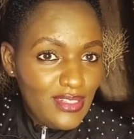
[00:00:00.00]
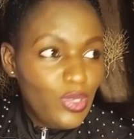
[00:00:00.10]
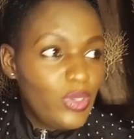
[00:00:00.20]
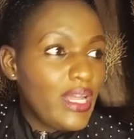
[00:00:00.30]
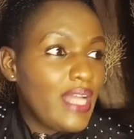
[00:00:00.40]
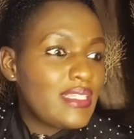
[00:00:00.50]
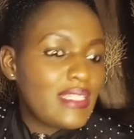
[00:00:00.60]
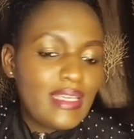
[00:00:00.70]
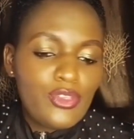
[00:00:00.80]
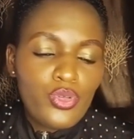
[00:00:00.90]
Don't ask
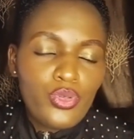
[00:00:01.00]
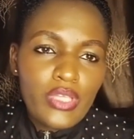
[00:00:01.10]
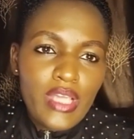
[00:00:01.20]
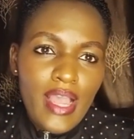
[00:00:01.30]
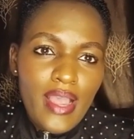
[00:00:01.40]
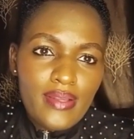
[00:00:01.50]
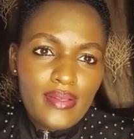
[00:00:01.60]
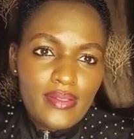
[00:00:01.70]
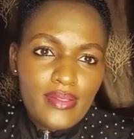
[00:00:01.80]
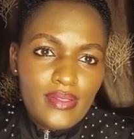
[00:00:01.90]
a two-year
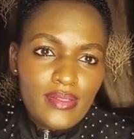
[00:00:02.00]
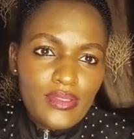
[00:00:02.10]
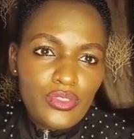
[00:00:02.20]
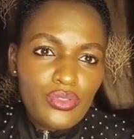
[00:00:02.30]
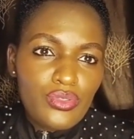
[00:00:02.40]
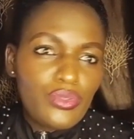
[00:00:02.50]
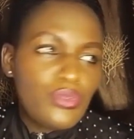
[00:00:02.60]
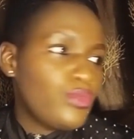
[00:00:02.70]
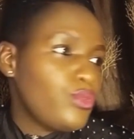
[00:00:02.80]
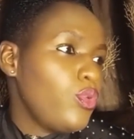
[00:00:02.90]
to
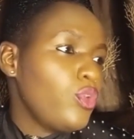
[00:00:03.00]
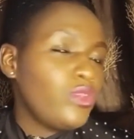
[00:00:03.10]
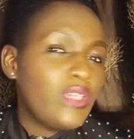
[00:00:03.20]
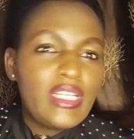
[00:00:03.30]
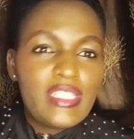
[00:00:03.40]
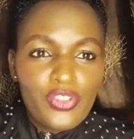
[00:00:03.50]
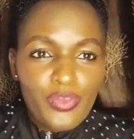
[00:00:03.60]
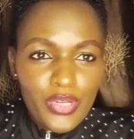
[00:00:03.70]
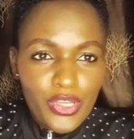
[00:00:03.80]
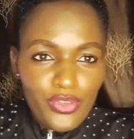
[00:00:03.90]
go to the kitchen to
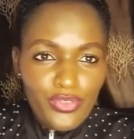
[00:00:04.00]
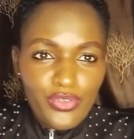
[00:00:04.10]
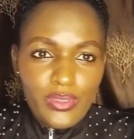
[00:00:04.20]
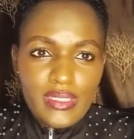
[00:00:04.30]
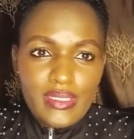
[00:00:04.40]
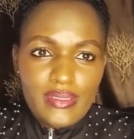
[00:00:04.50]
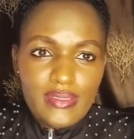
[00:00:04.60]
bring you food.